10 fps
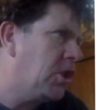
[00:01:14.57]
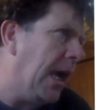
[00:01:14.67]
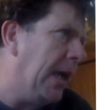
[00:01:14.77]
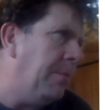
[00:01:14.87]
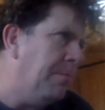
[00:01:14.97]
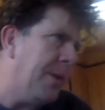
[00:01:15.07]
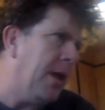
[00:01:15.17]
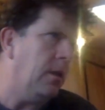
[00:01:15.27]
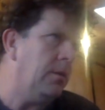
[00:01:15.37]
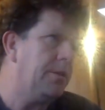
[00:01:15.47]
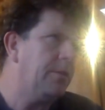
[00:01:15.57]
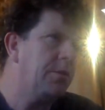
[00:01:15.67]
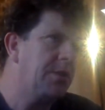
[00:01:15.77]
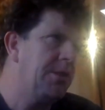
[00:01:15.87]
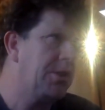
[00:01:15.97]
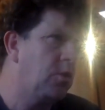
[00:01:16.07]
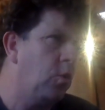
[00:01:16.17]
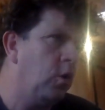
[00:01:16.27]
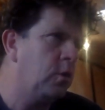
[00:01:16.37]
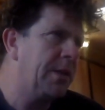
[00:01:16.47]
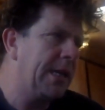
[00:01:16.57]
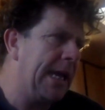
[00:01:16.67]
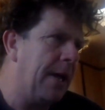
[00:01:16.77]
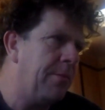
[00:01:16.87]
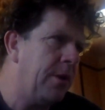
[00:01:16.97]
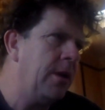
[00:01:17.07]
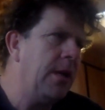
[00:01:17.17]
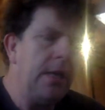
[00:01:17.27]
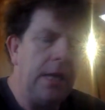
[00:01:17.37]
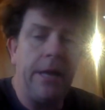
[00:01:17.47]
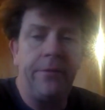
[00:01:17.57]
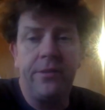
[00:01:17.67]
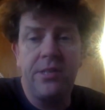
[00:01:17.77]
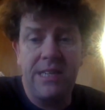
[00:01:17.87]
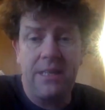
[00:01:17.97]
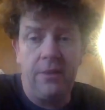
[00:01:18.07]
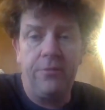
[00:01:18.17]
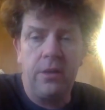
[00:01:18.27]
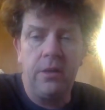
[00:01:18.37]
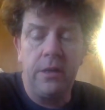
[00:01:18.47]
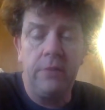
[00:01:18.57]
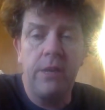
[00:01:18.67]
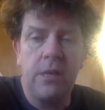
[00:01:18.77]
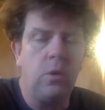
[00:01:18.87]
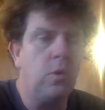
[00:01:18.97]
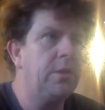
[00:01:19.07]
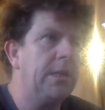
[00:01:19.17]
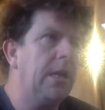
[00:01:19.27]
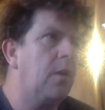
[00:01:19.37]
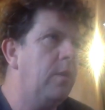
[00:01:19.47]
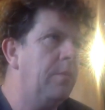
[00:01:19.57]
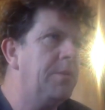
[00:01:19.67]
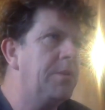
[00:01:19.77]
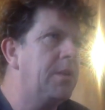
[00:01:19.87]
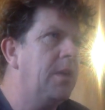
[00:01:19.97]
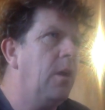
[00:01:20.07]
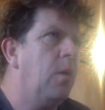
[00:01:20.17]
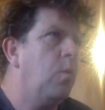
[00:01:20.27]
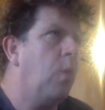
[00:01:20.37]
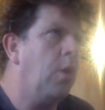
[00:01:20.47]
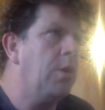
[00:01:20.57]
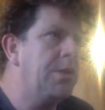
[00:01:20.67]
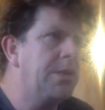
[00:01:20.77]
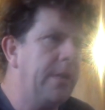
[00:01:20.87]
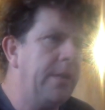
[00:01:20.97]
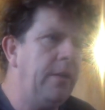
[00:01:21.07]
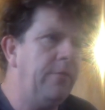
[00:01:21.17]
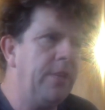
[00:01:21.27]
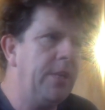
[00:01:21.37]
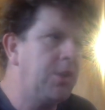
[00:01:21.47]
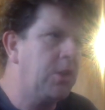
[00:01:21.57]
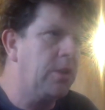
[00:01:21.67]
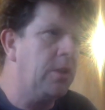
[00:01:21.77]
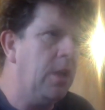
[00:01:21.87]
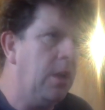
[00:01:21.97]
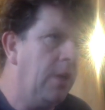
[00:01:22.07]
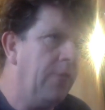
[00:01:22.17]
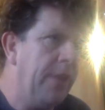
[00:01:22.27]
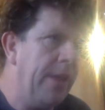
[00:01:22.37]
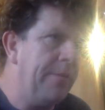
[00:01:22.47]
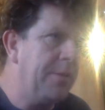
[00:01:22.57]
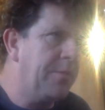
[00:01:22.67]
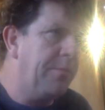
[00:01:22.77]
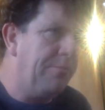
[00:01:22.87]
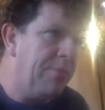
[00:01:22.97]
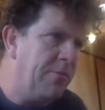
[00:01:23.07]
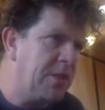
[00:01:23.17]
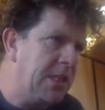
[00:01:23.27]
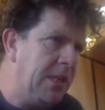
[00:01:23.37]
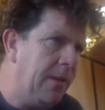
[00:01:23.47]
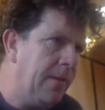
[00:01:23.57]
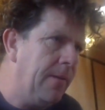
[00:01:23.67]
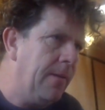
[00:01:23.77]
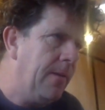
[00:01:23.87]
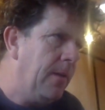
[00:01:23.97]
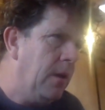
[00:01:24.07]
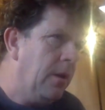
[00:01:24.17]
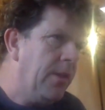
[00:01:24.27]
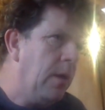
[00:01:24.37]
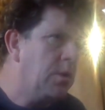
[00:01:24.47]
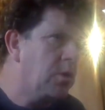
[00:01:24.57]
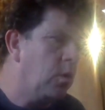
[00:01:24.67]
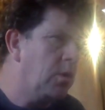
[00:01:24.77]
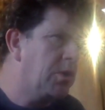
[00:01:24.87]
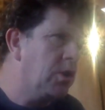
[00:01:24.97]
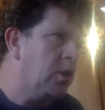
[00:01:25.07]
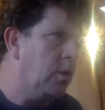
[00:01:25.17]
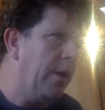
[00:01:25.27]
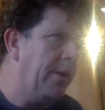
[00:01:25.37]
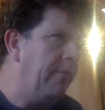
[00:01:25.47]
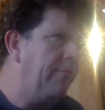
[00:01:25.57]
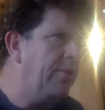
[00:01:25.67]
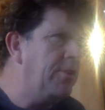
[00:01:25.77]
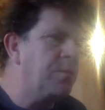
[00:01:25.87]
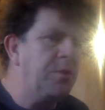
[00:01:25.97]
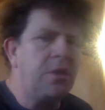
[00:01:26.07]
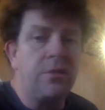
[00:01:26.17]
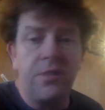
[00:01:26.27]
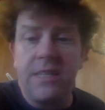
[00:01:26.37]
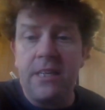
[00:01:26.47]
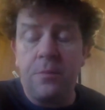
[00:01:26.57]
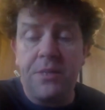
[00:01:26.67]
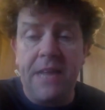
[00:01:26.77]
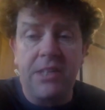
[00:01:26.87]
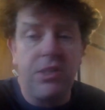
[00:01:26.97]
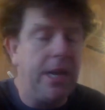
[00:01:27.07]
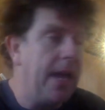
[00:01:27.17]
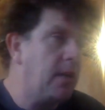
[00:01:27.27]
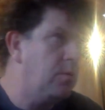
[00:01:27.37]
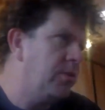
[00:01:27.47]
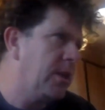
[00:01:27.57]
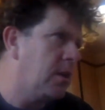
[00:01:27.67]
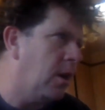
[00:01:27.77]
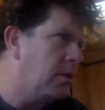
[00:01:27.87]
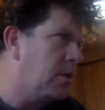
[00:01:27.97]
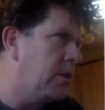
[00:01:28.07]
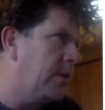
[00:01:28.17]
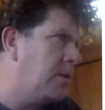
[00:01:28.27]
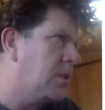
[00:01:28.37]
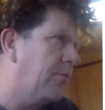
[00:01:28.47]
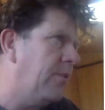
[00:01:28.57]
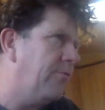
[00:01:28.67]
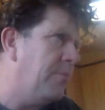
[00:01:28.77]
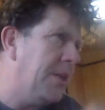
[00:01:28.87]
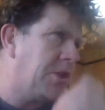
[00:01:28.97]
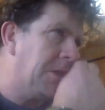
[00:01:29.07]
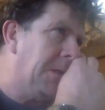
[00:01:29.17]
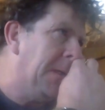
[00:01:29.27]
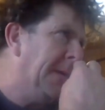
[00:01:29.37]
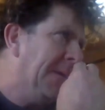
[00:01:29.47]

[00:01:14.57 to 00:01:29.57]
chime bell that was installed with a camera and significantly recording equipment, was an invasion of a neighbour's privacy. There was also an infringement of the Data Protection Act with regard to the use of information.